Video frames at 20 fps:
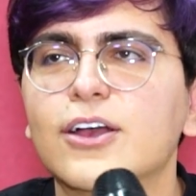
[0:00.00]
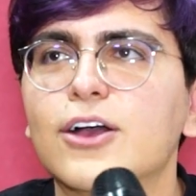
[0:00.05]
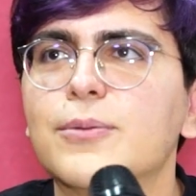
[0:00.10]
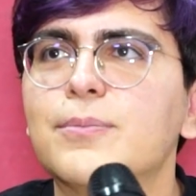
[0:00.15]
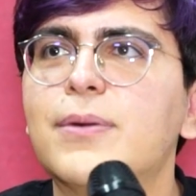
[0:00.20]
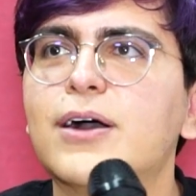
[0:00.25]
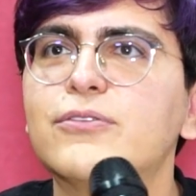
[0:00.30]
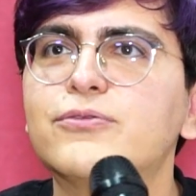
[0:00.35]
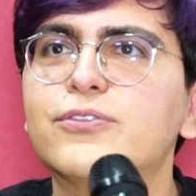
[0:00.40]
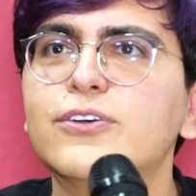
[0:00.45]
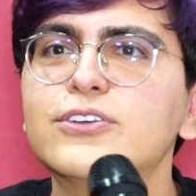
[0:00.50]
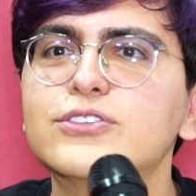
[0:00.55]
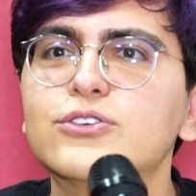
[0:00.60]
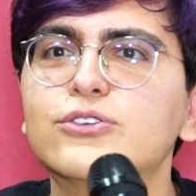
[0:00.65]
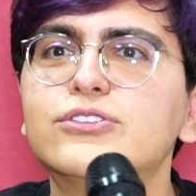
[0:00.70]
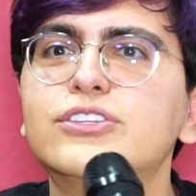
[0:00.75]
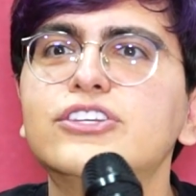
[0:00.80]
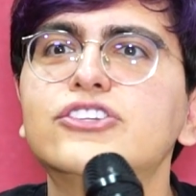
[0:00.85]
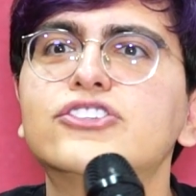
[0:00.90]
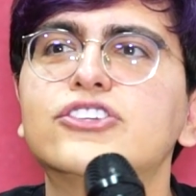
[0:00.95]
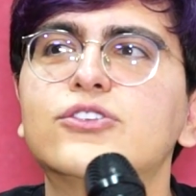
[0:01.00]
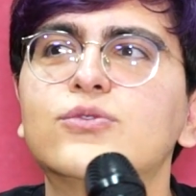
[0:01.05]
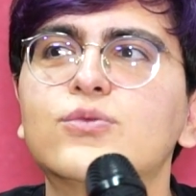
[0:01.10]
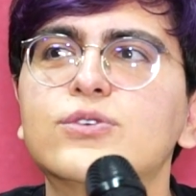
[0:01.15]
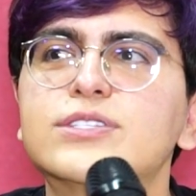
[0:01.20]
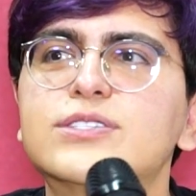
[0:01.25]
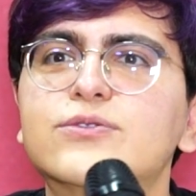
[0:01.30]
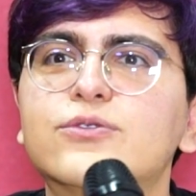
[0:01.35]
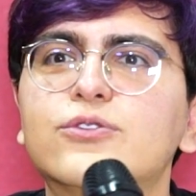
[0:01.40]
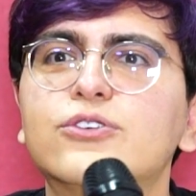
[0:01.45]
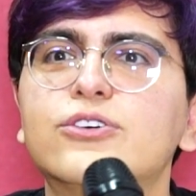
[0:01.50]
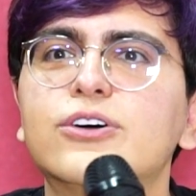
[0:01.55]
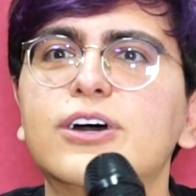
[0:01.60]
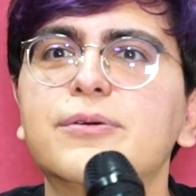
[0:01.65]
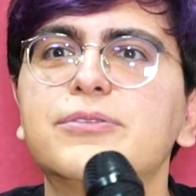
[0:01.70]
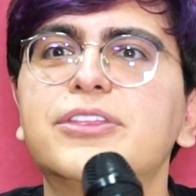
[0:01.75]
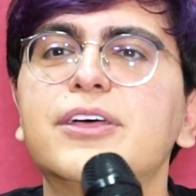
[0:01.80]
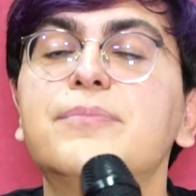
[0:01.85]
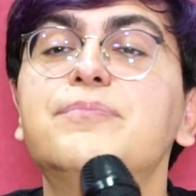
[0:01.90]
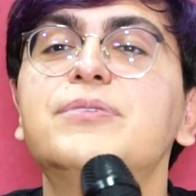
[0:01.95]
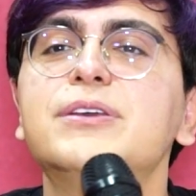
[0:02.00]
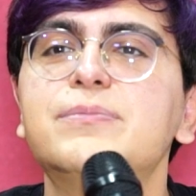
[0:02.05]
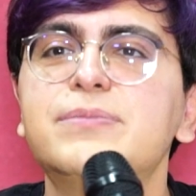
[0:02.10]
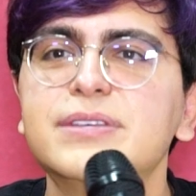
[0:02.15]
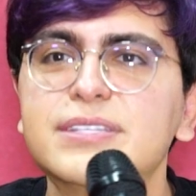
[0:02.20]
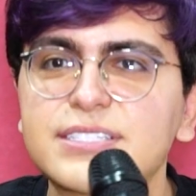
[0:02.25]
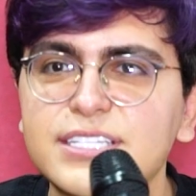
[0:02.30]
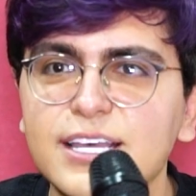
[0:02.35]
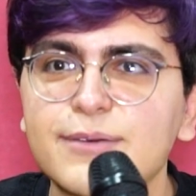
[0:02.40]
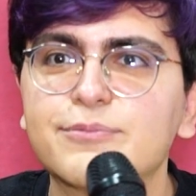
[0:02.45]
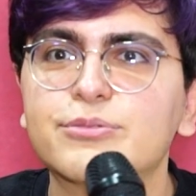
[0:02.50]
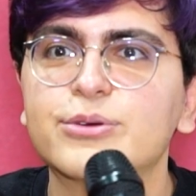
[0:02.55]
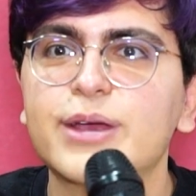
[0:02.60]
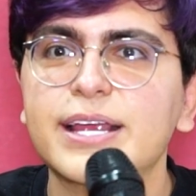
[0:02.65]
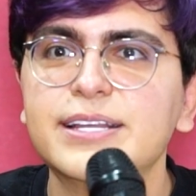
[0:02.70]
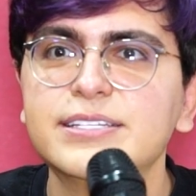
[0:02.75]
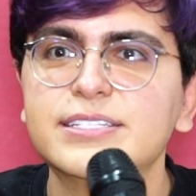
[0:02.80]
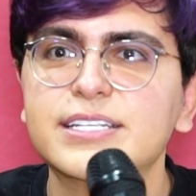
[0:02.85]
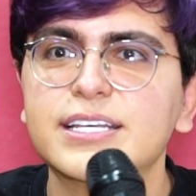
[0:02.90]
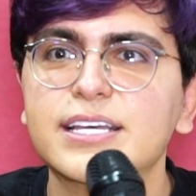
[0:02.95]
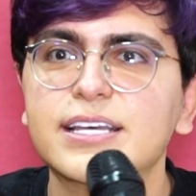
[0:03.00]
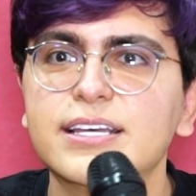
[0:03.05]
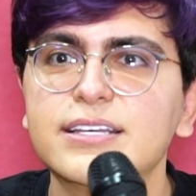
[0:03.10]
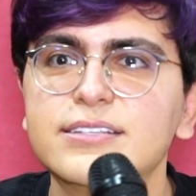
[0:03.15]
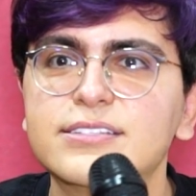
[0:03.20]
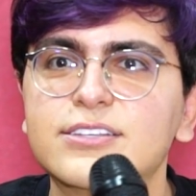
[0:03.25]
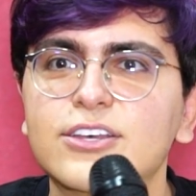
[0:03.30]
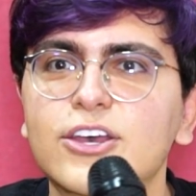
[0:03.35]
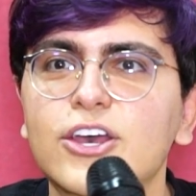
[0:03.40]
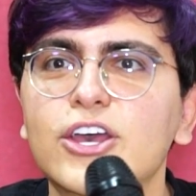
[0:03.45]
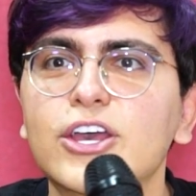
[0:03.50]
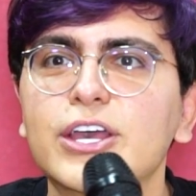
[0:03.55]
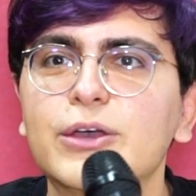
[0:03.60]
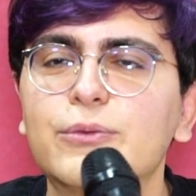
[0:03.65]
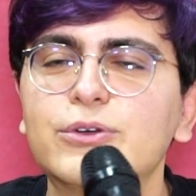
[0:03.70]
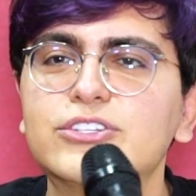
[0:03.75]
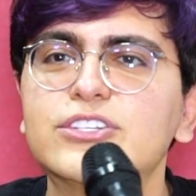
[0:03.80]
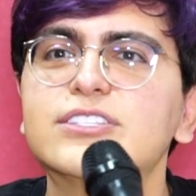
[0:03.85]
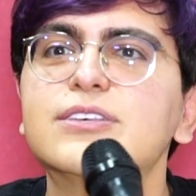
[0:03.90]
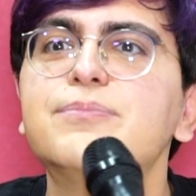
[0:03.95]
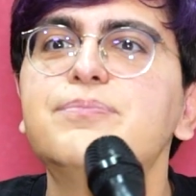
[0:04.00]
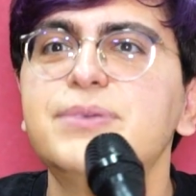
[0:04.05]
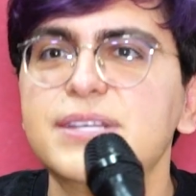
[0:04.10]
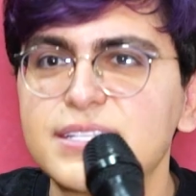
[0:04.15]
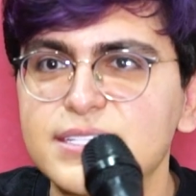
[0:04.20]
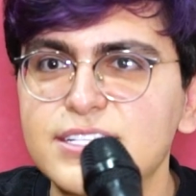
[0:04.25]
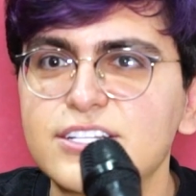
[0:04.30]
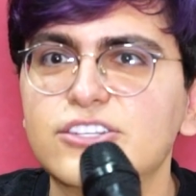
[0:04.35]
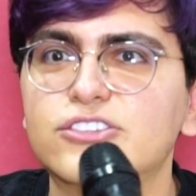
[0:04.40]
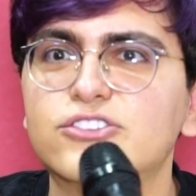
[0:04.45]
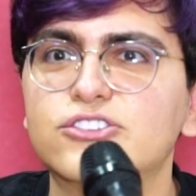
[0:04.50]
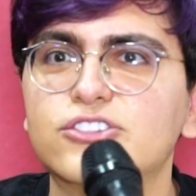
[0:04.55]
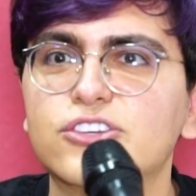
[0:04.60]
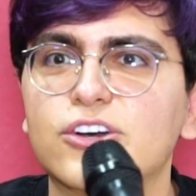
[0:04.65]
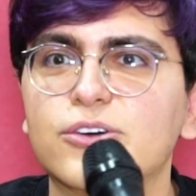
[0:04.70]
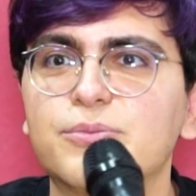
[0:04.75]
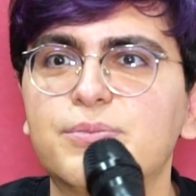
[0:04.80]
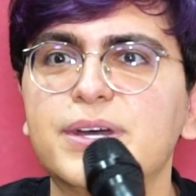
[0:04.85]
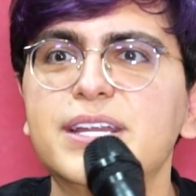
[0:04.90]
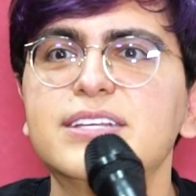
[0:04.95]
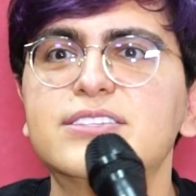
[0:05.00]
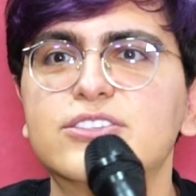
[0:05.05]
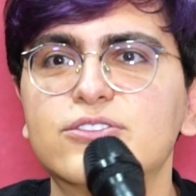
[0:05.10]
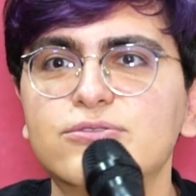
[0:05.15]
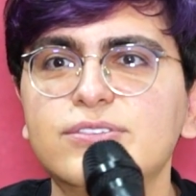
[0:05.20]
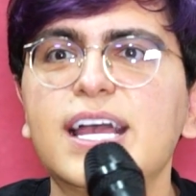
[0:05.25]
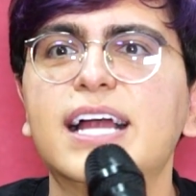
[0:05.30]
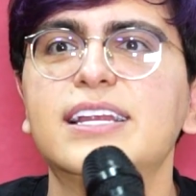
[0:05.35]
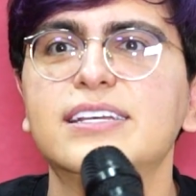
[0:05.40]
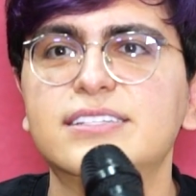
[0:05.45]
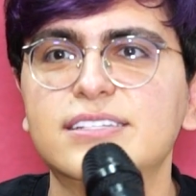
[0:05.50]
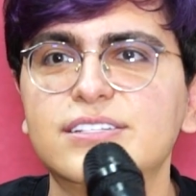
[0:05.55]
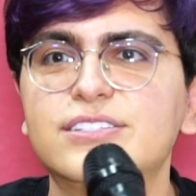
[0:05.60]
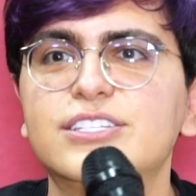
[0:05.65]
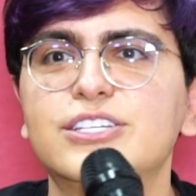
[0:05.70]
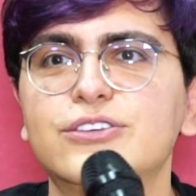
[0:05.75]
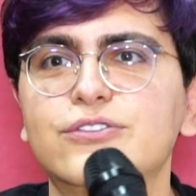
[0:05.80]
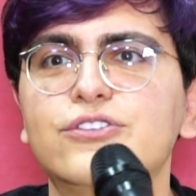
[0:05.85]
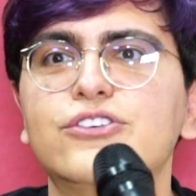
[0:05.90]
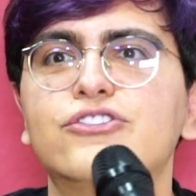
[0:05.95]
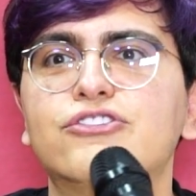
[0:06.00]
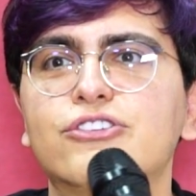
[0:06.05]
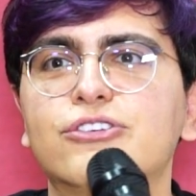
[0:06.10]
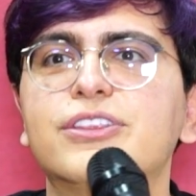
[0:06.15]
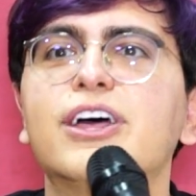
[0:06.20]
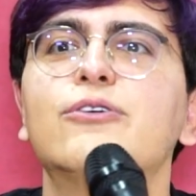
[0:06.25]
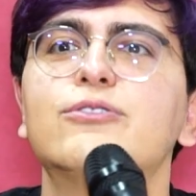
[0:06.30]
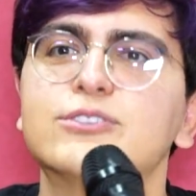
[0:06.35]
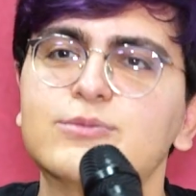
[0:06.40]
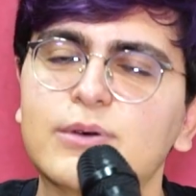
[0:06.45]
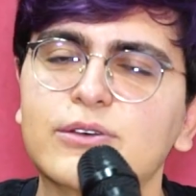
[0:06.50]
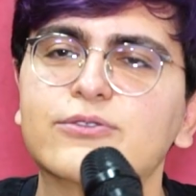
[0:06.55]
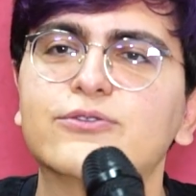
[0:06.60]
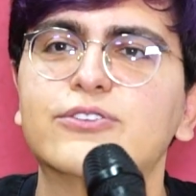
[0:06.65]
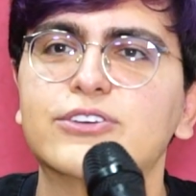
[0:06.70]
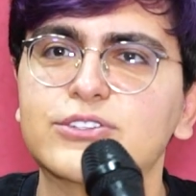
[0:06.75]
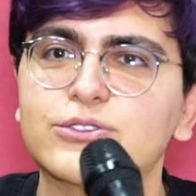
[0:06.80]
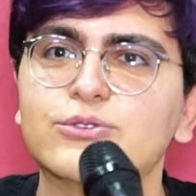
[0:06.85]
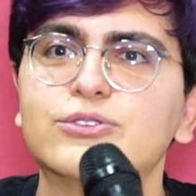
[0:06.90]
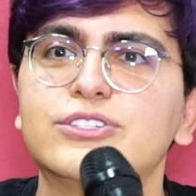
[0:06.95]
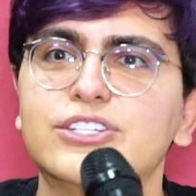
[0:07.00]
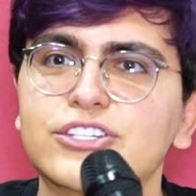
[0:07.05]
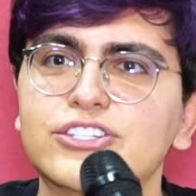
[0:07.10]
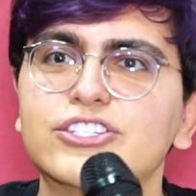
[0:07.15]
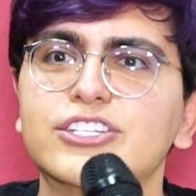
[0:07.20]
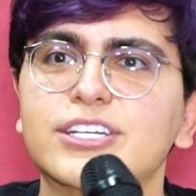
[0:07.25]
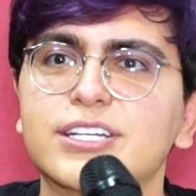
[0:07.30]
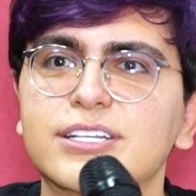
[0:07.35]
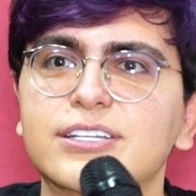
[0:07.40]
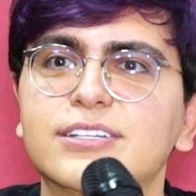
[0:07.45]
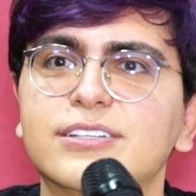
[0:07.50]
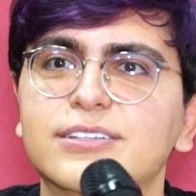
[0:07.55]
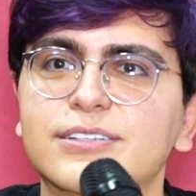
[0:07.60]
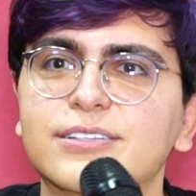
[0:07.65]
My first audition was for the BBC Apprentice, which is a business show, but it's a reality TV show. That was my first audition.